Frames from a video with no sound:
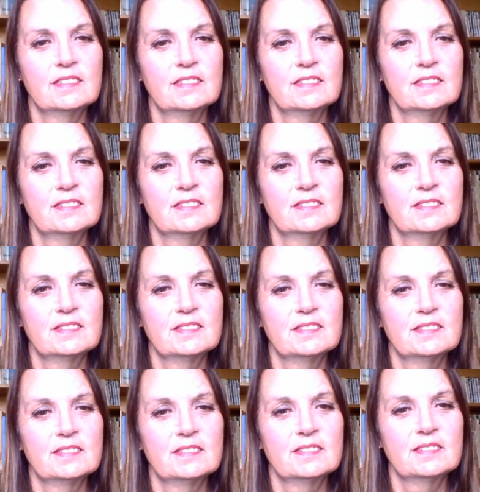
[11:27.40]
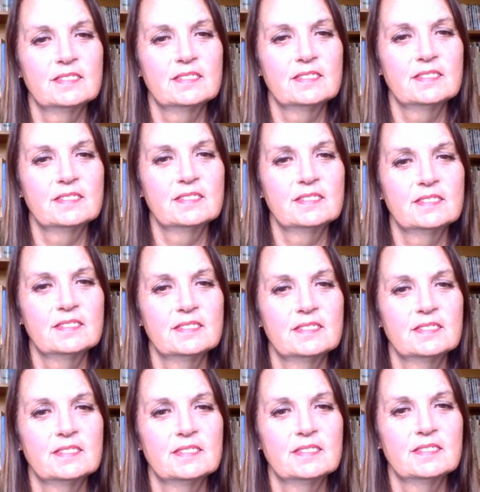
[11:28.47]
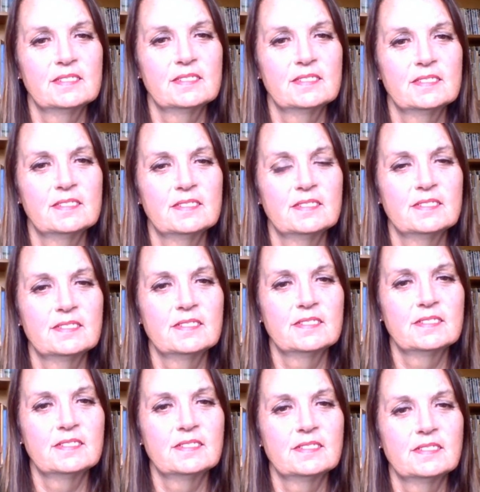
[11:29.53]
No words are spoken by the person on screen.